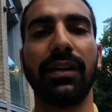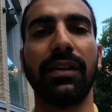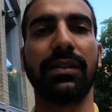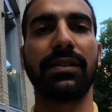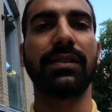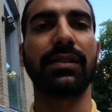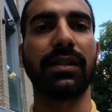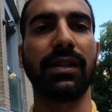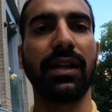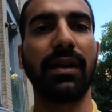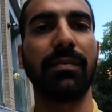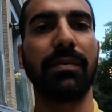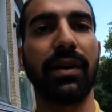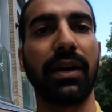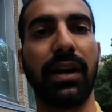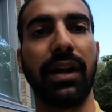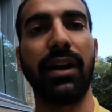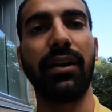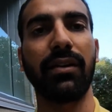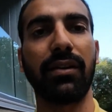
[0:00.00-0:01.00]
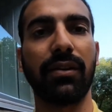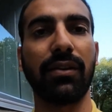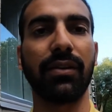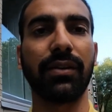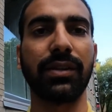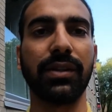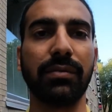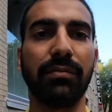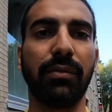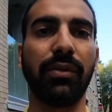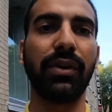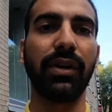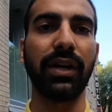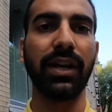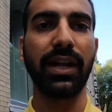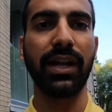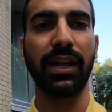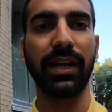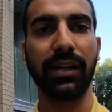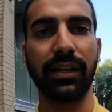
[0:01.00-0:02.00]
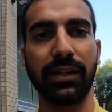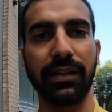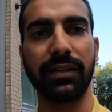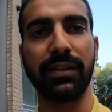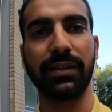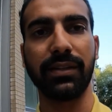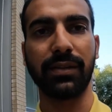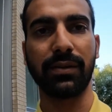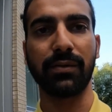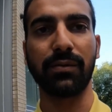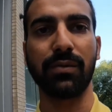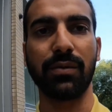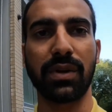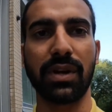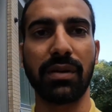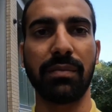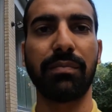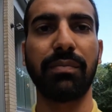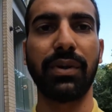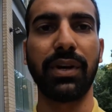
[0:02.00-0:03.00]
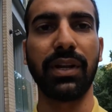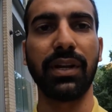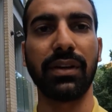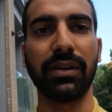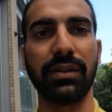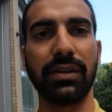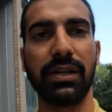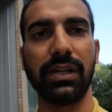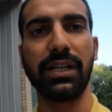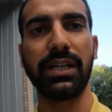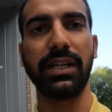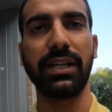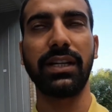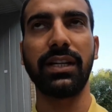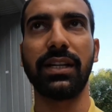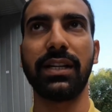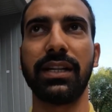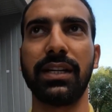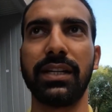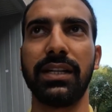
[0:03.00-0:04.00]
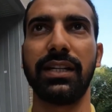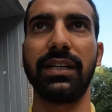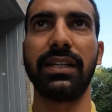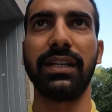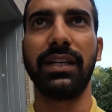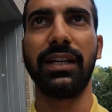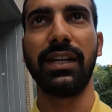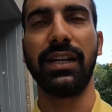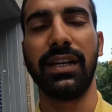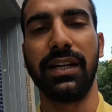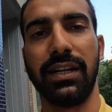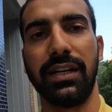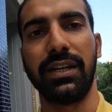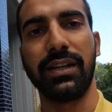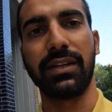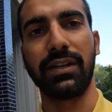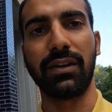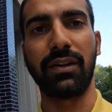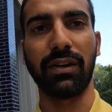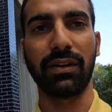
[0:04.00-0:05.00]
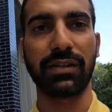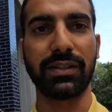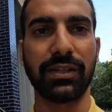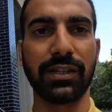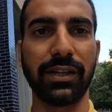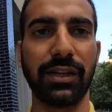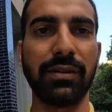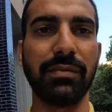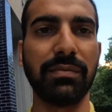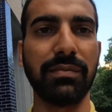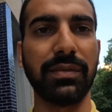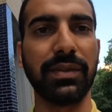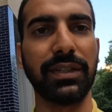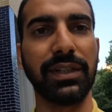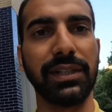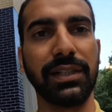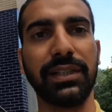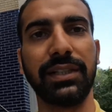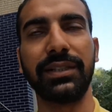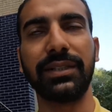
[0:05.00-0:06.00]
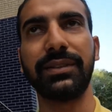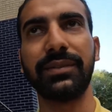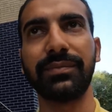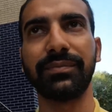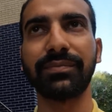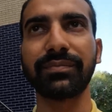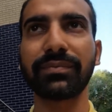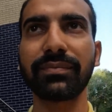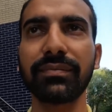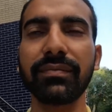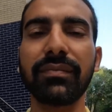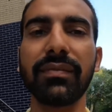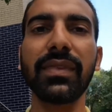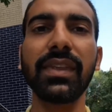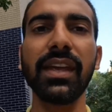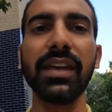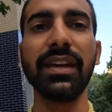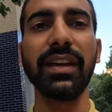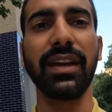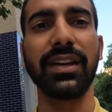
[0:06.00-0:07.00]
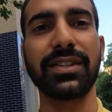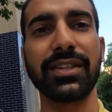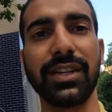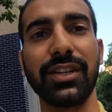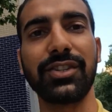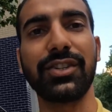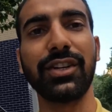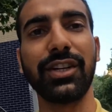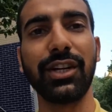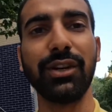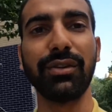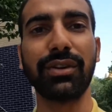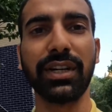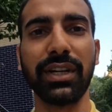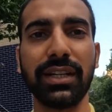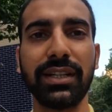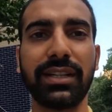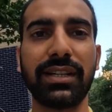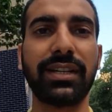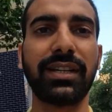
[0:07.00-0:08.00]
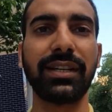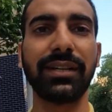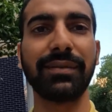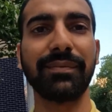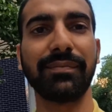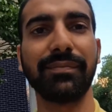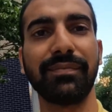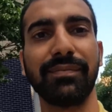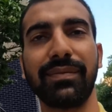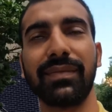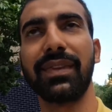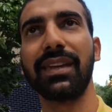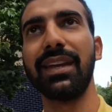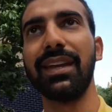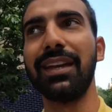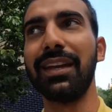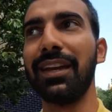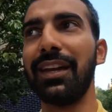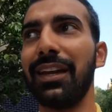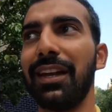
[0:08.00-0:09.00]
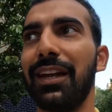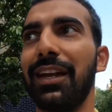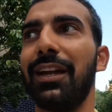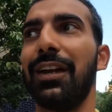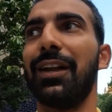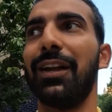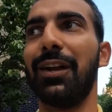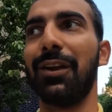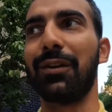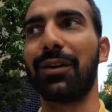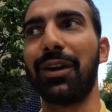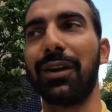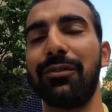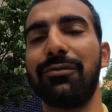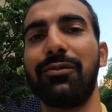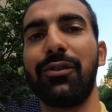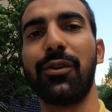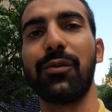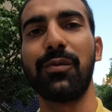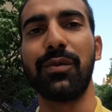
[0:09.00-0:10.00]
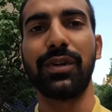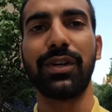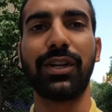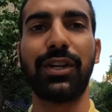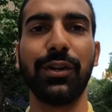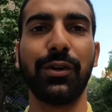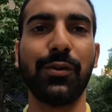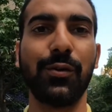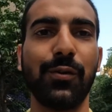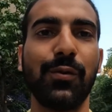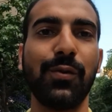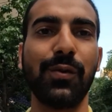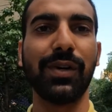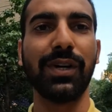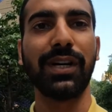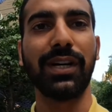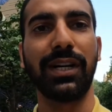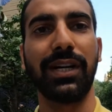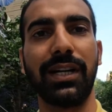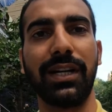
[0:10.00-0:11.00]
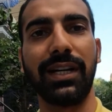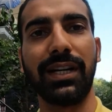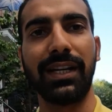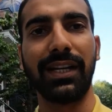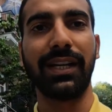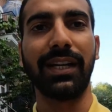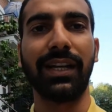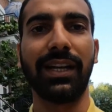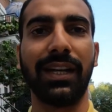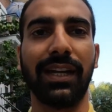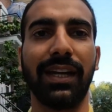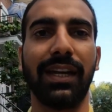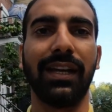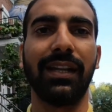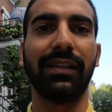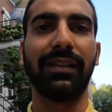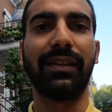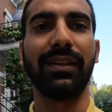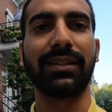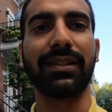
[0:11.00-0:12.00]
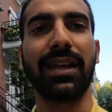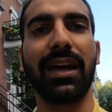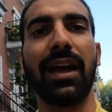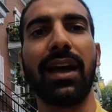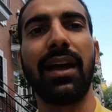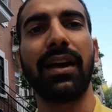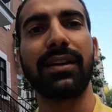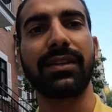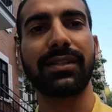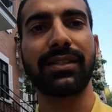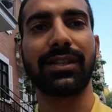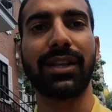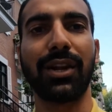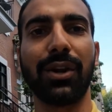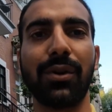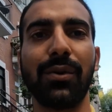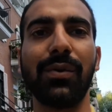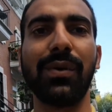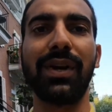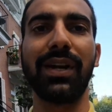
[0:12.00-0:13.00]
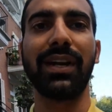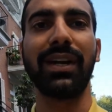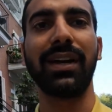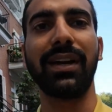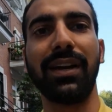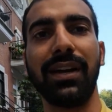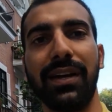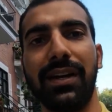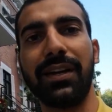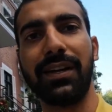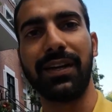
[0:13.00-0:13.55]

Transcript: slept at 8 o'clock in the morning woke up pretty early got some uh, essential nutrients looking forward to uh, this axe throwing